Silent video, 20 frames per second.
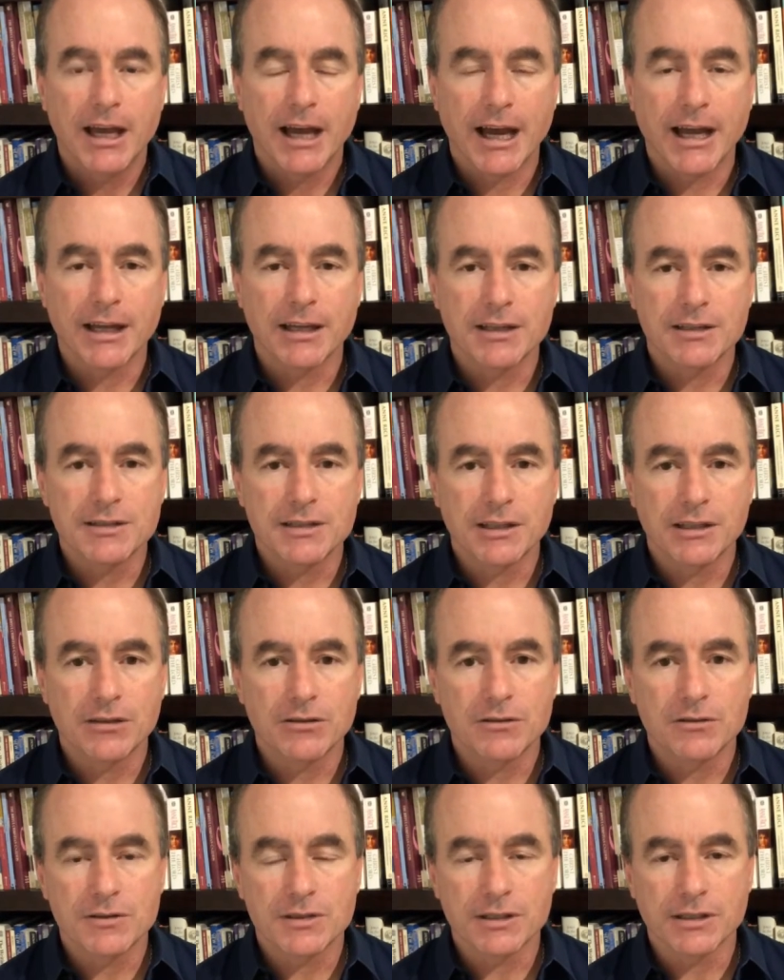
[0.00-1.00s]
I
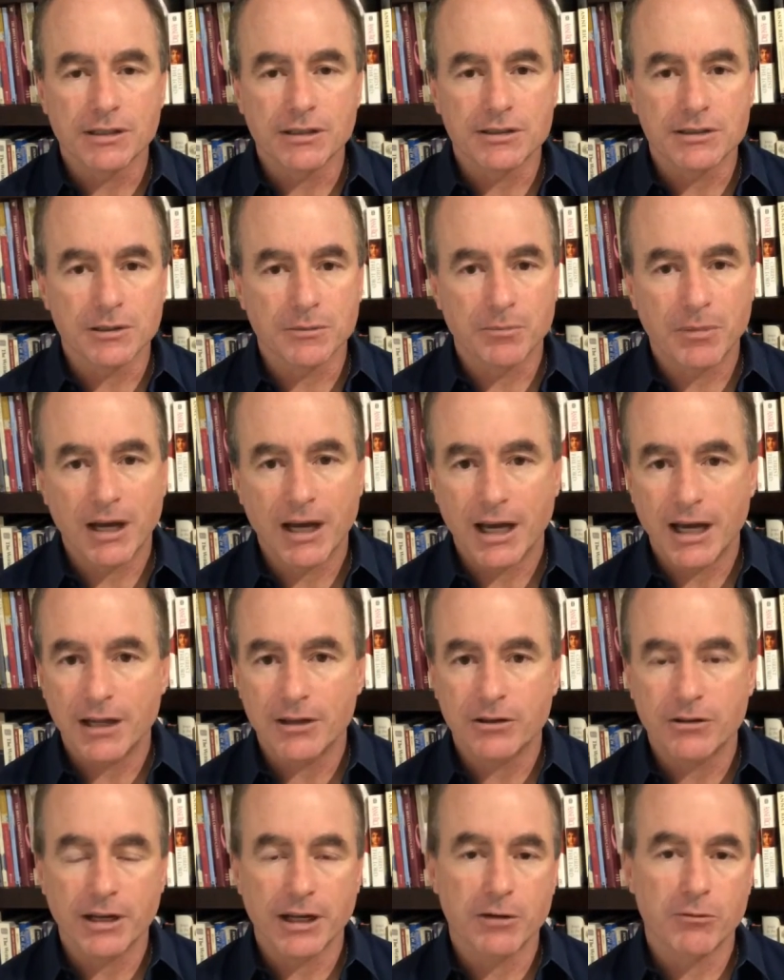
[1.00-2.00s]
continue to, to
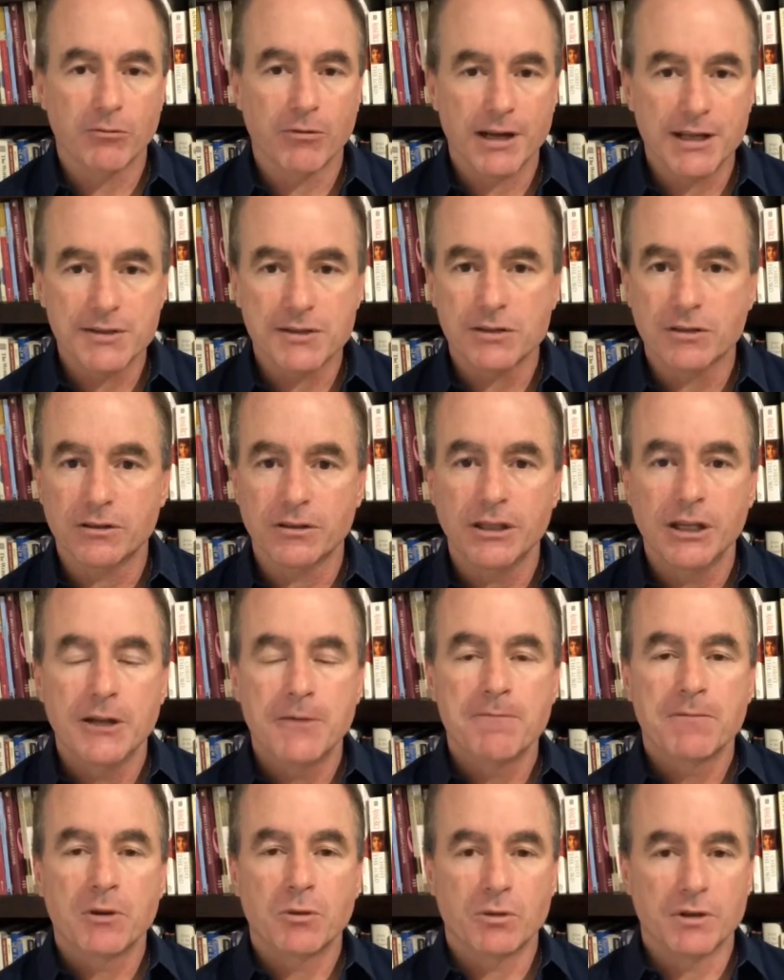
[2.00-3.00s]
ponder and wrestle
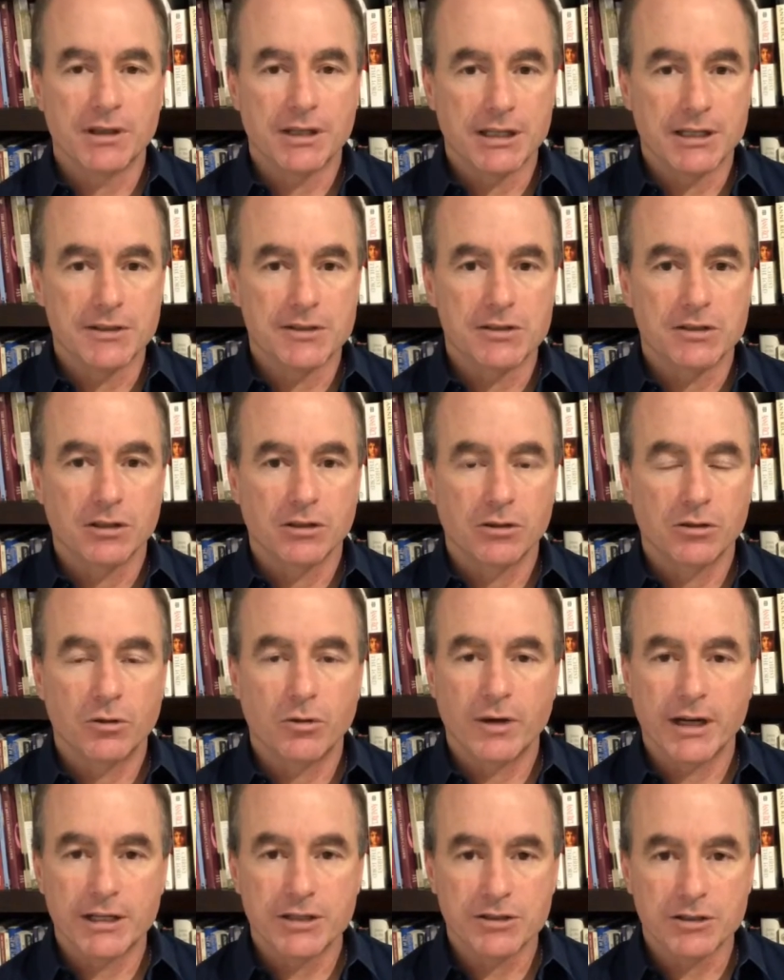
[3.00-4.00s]
with these
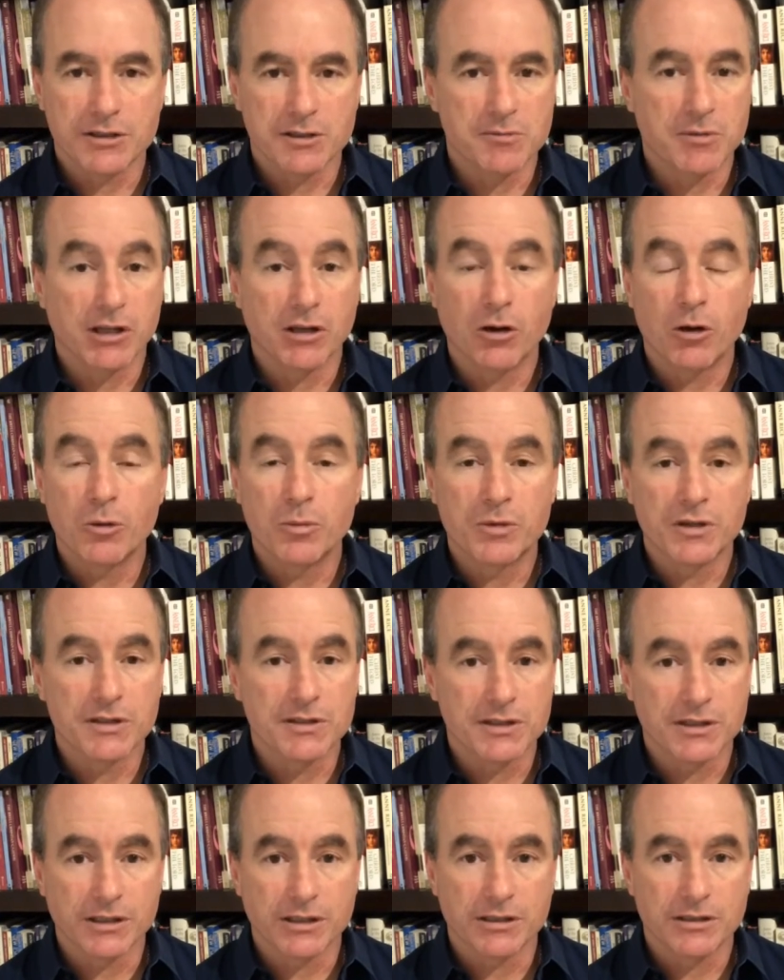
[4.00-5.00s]
questions, being open
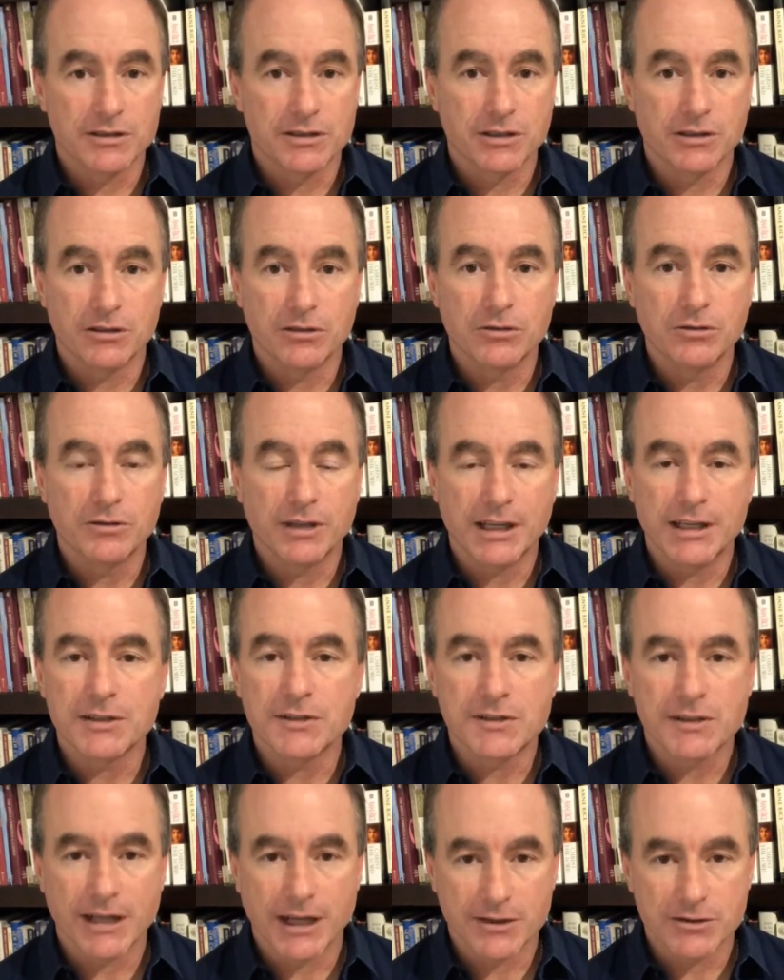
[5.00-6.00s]
to, to new
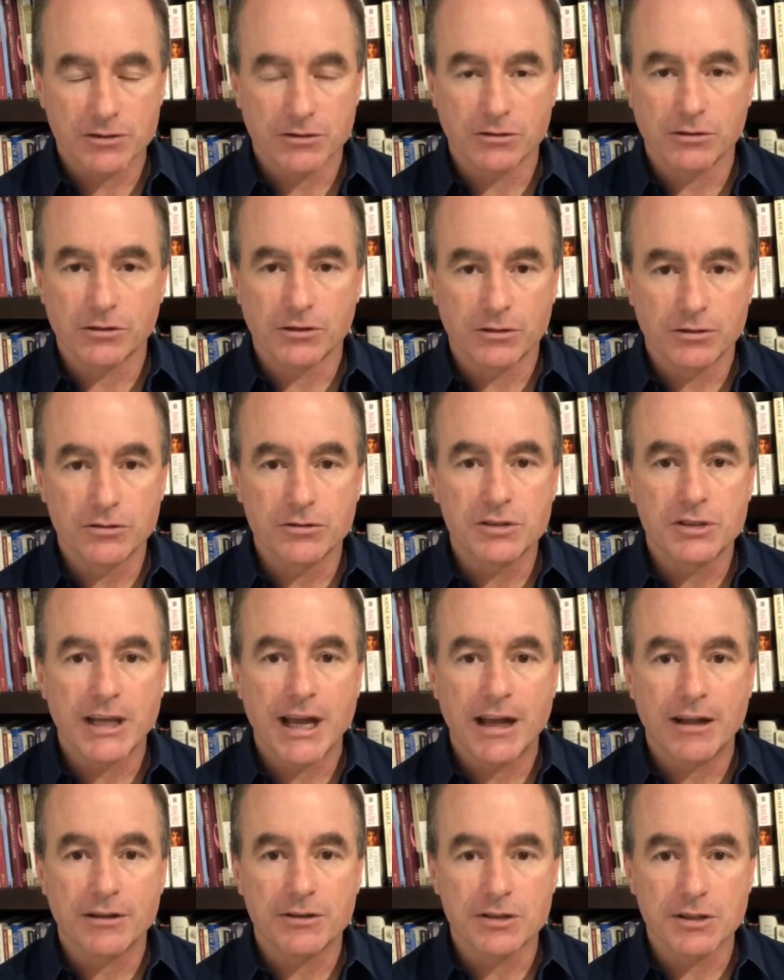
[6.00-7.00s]
insights or, or new
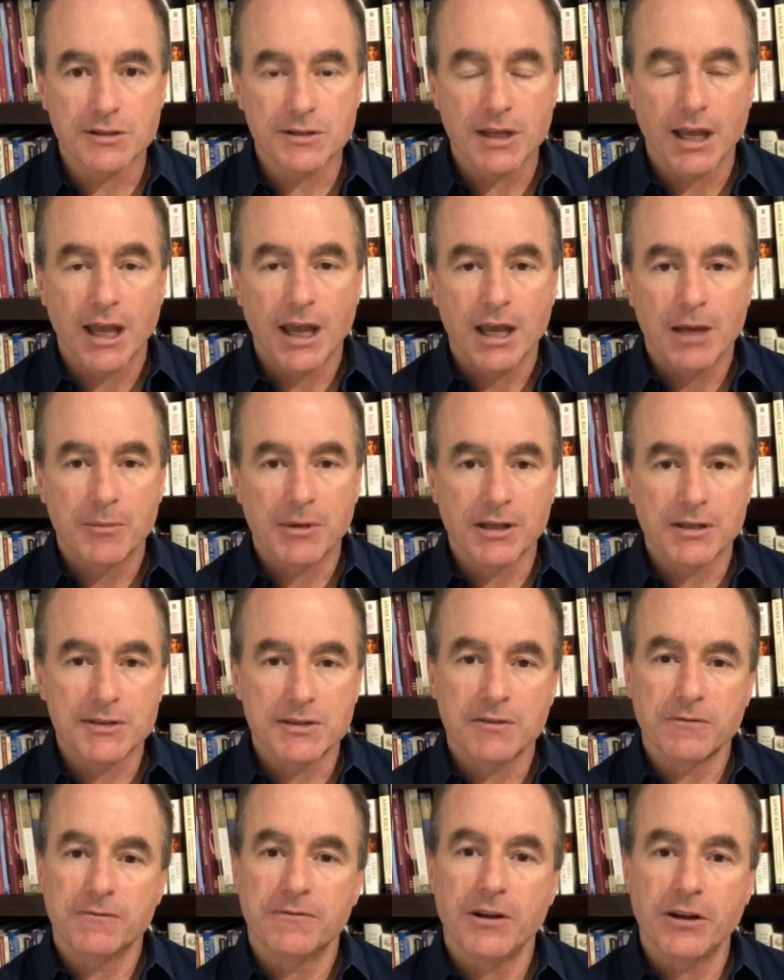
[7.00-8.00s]
challenges,
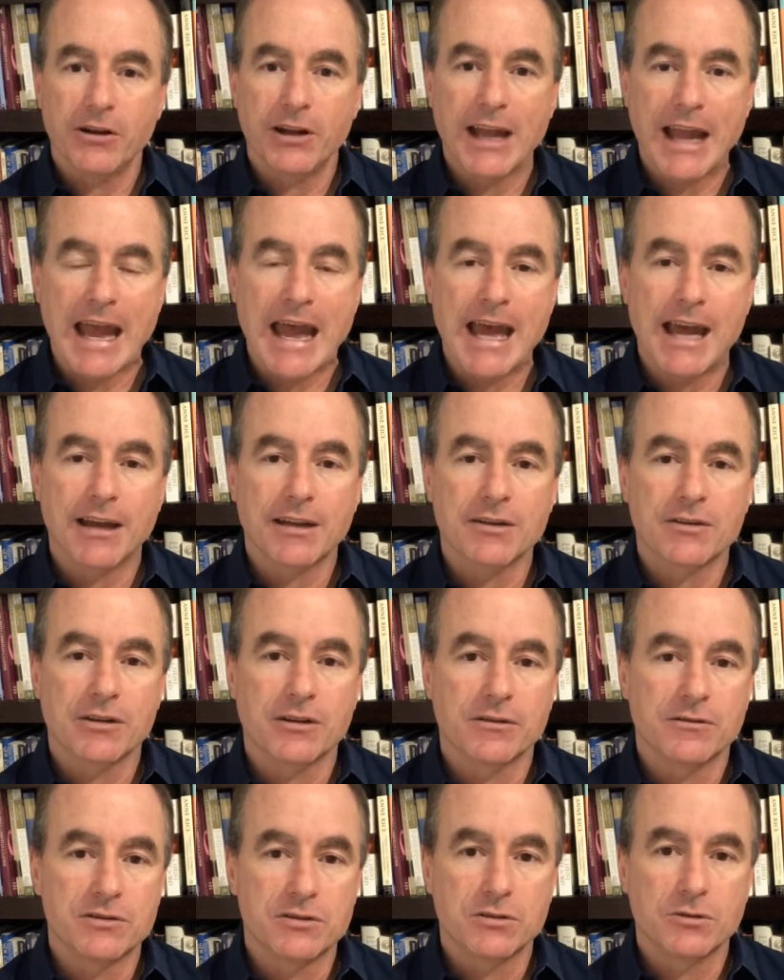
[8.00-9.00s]
because the very act
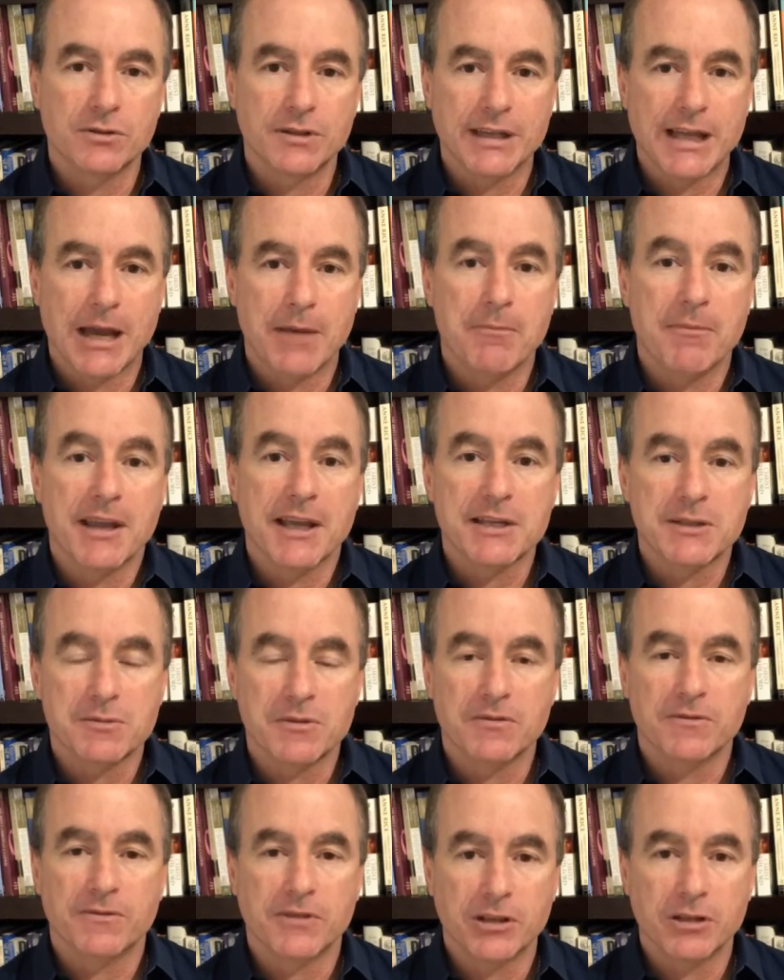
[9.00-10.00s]
of doing that makes
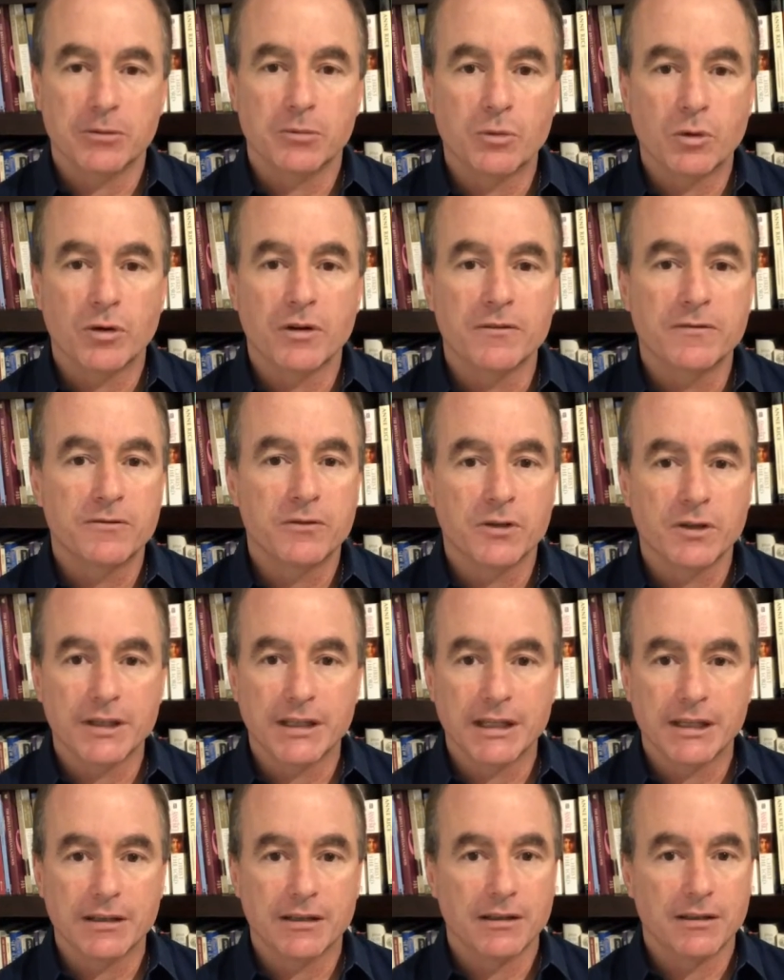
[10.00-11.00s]
me feel more
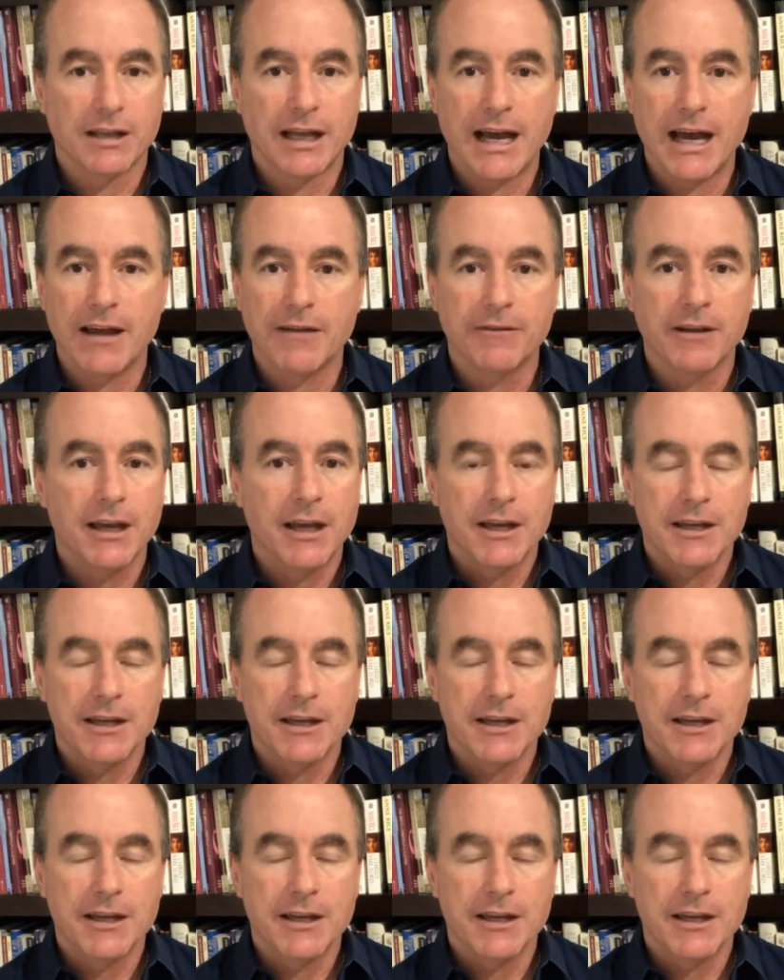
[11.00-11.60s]
fully alive.